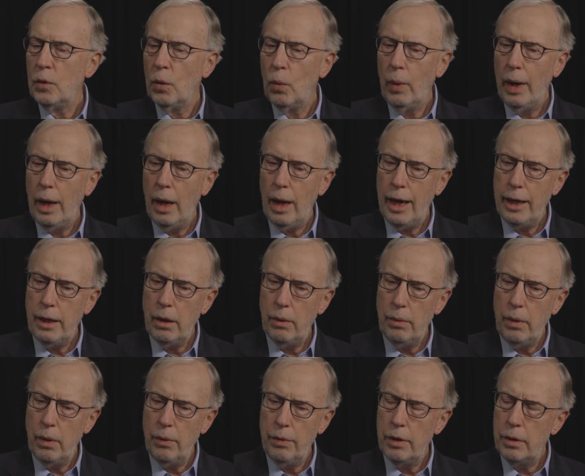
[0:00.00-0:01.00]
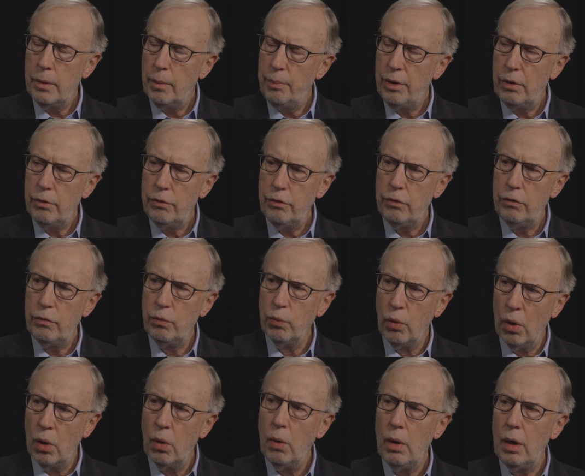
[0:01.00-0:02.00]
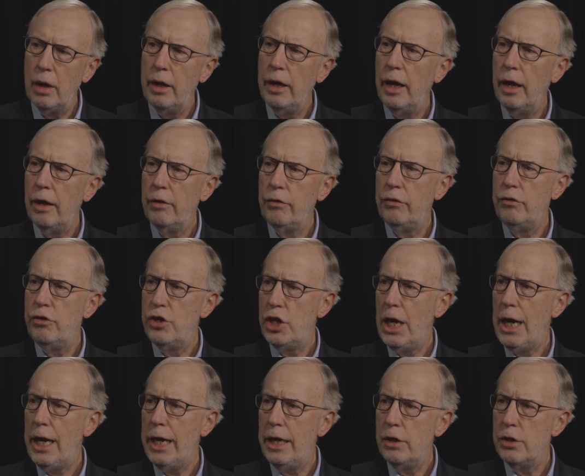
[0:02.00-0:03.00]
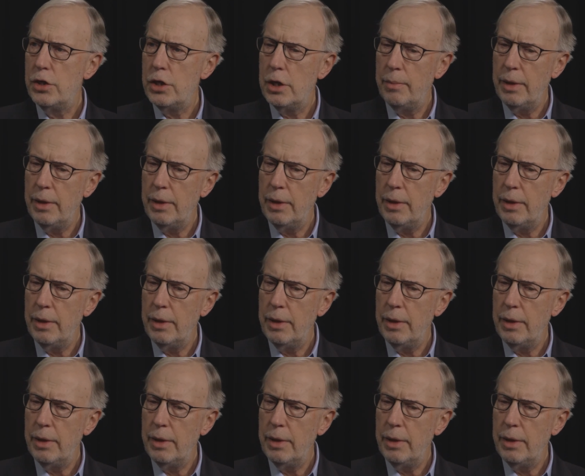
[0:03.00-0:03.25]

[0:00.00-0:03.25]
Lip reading: Well, I don't know that the Post's role has changed.